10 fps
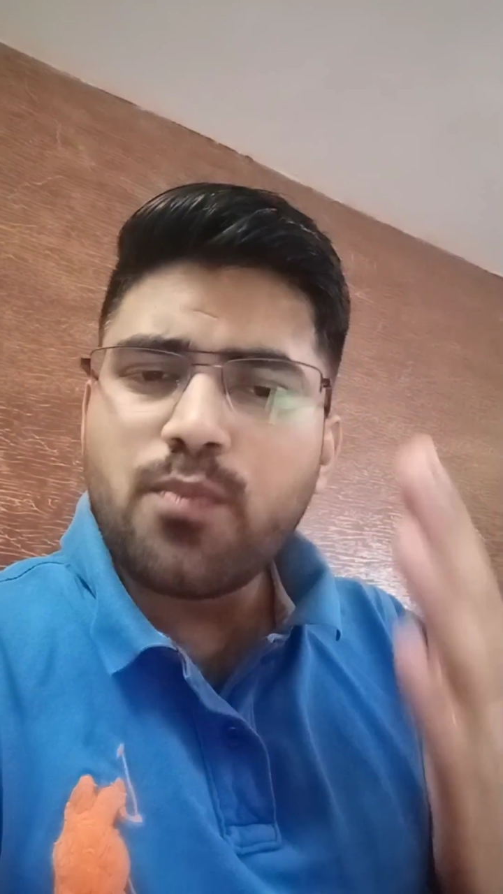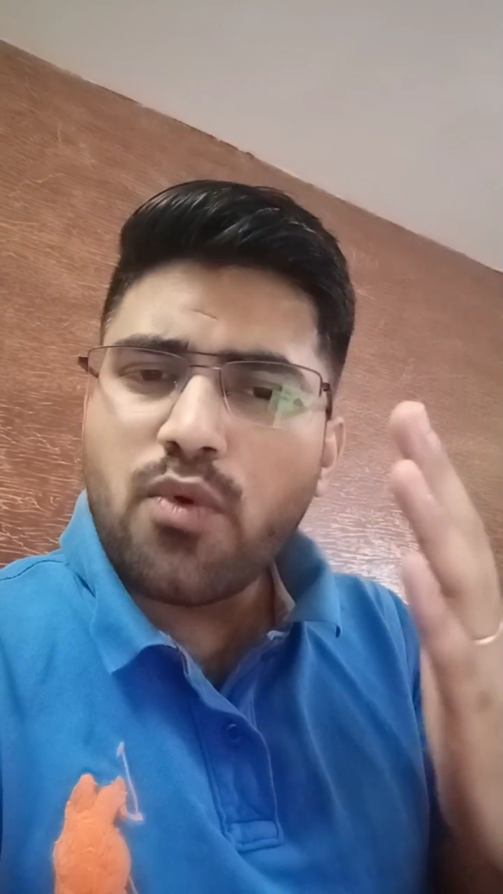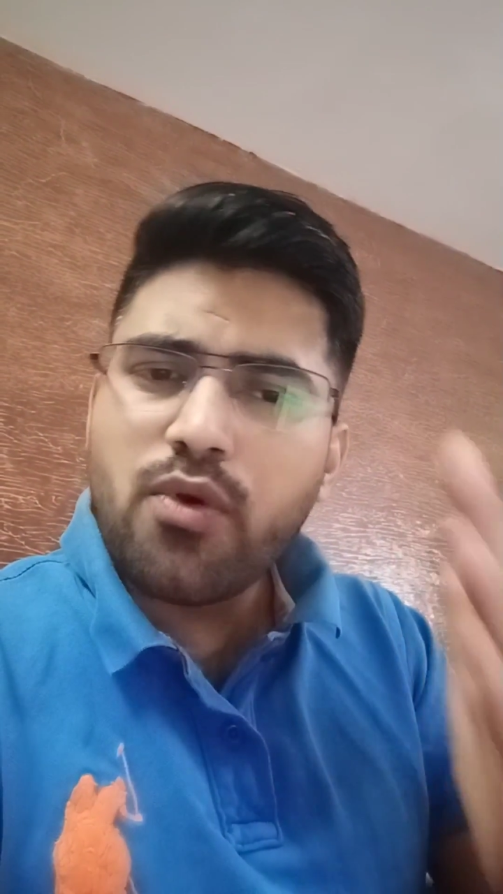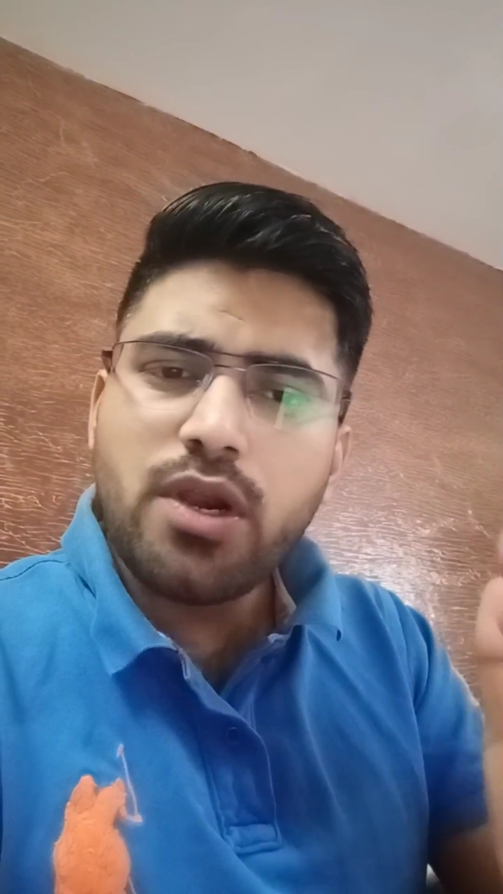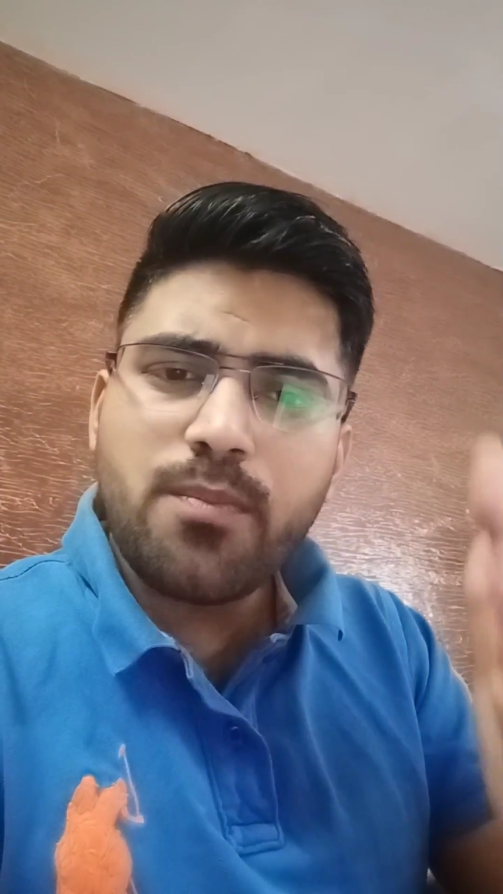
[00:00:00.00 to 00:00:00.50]

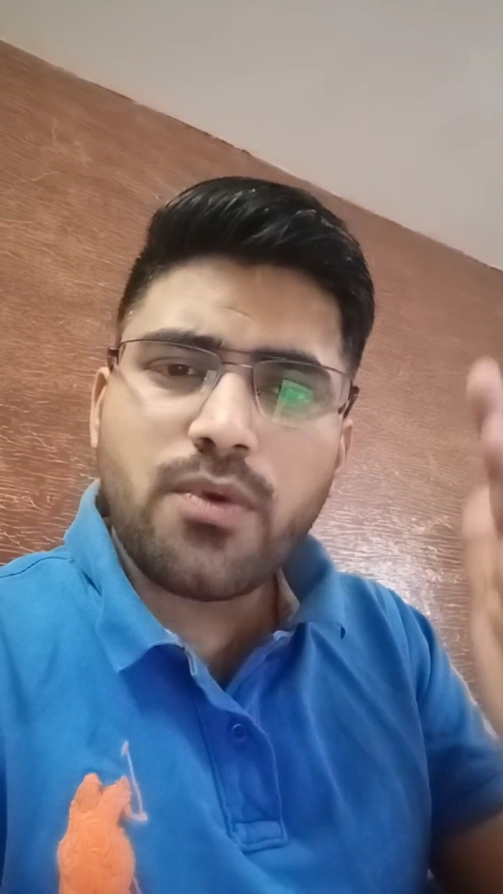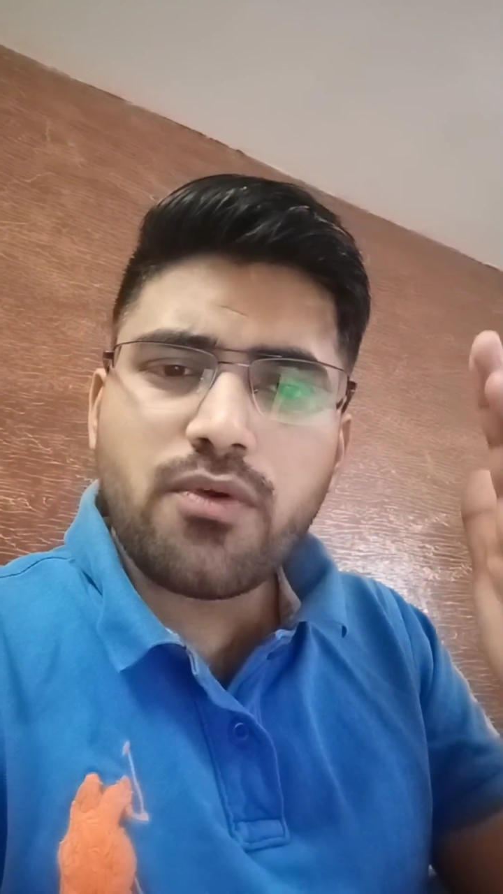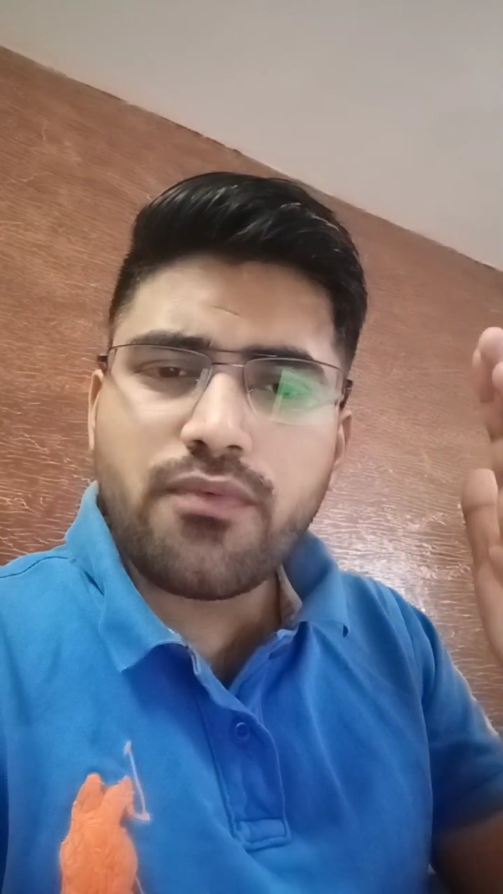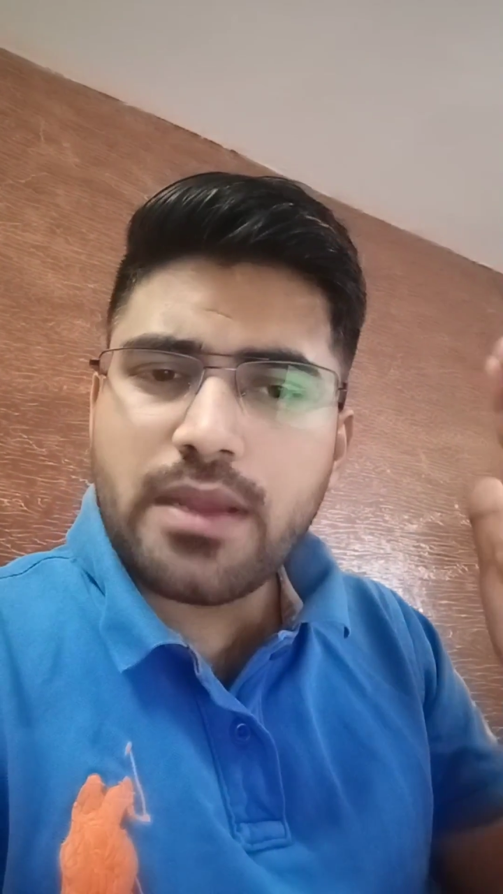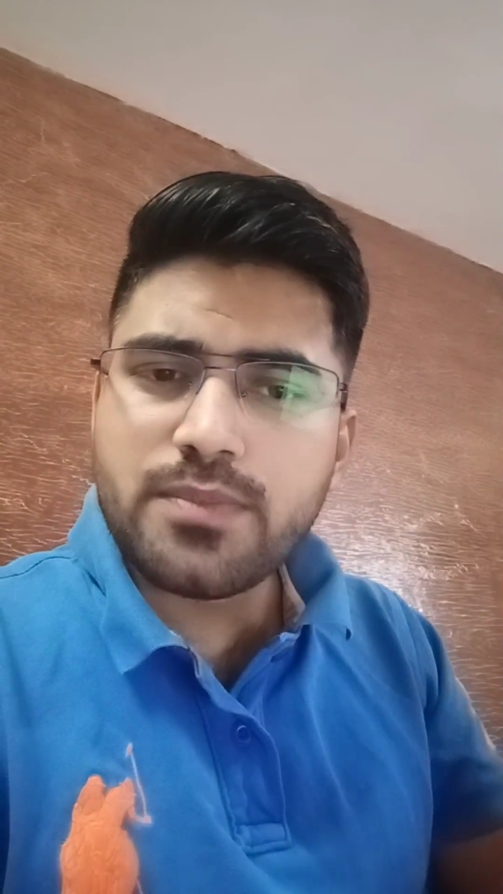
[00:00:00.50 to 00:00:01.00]
more
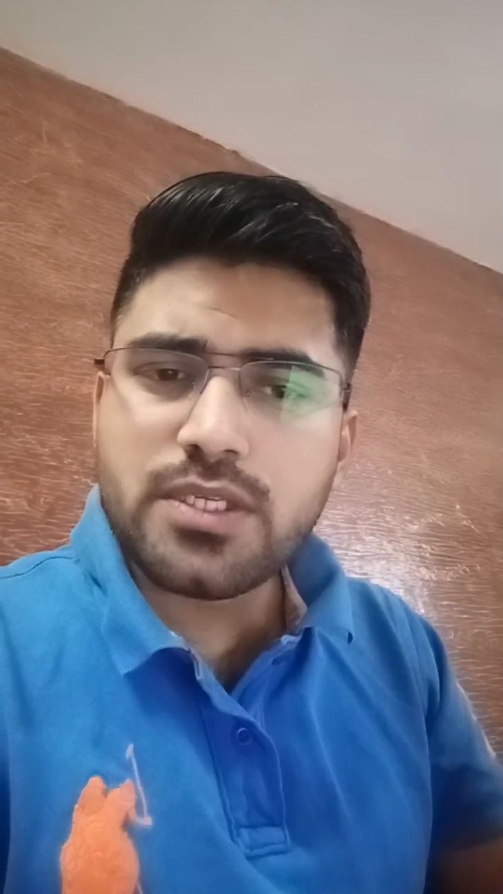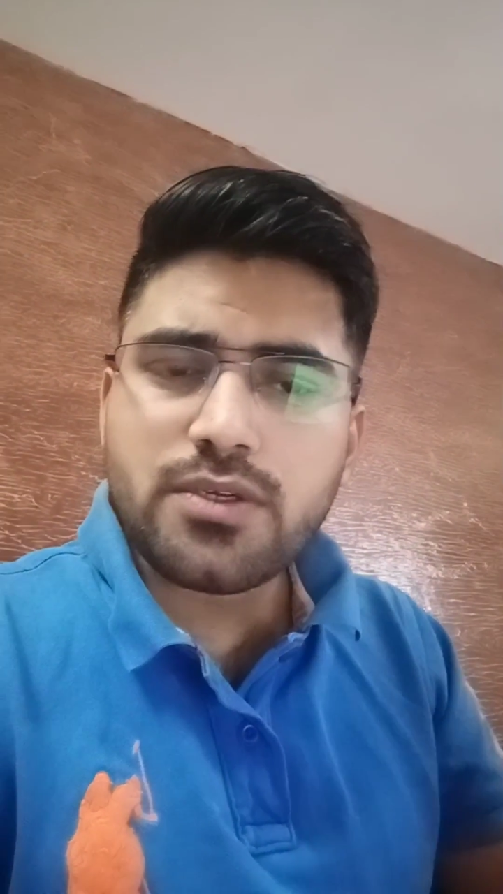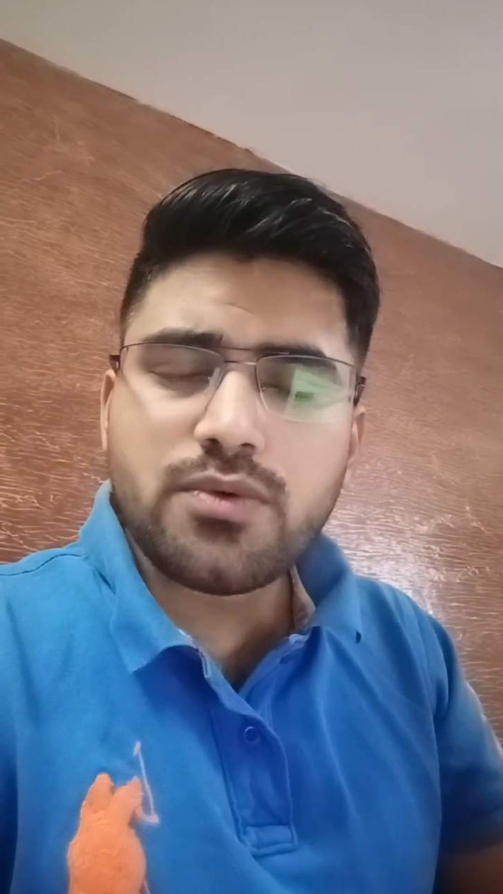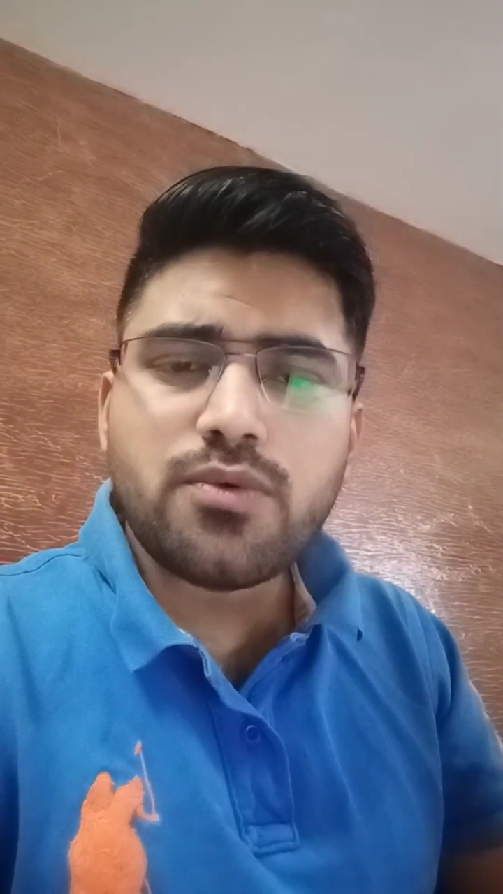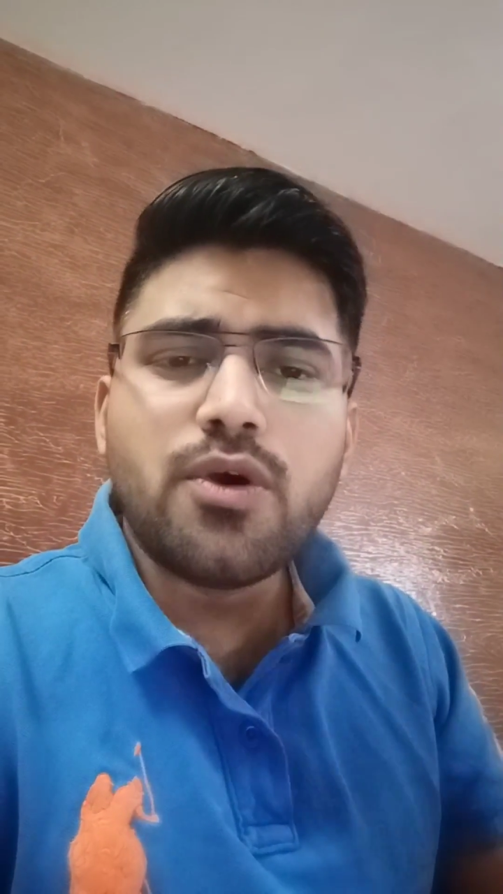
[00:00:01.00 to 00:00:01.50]
number of
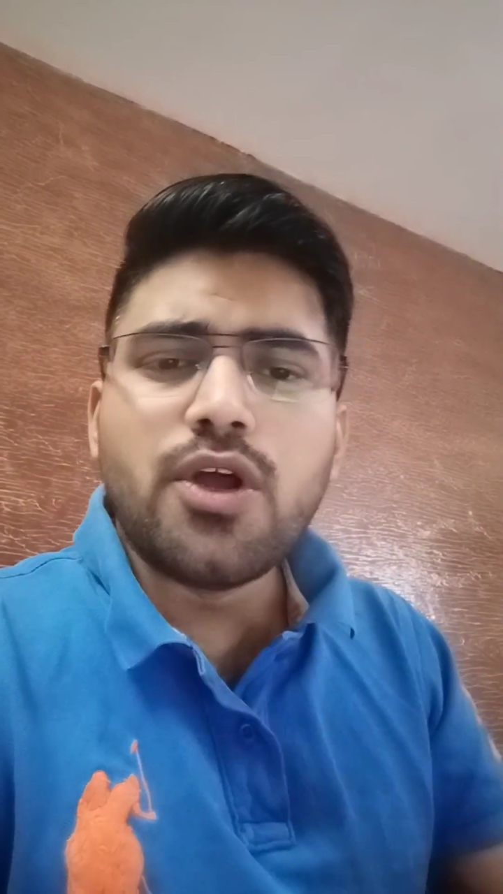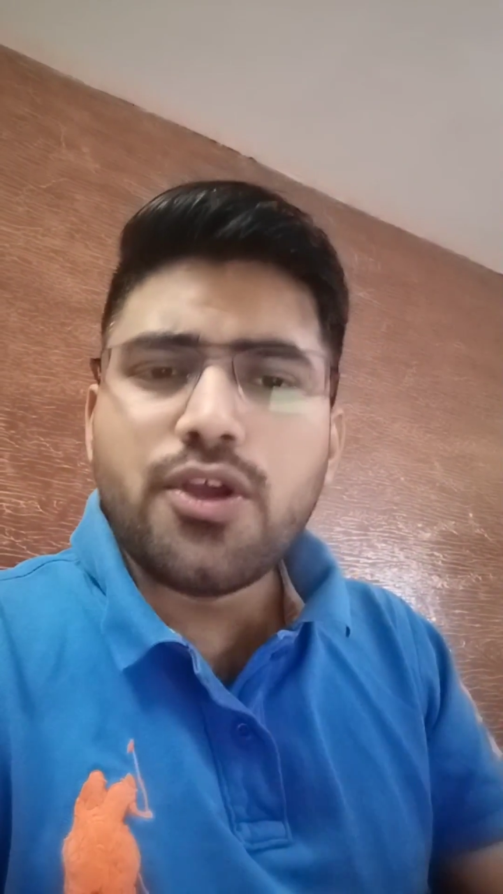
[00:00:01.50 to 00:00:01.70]
MCQ,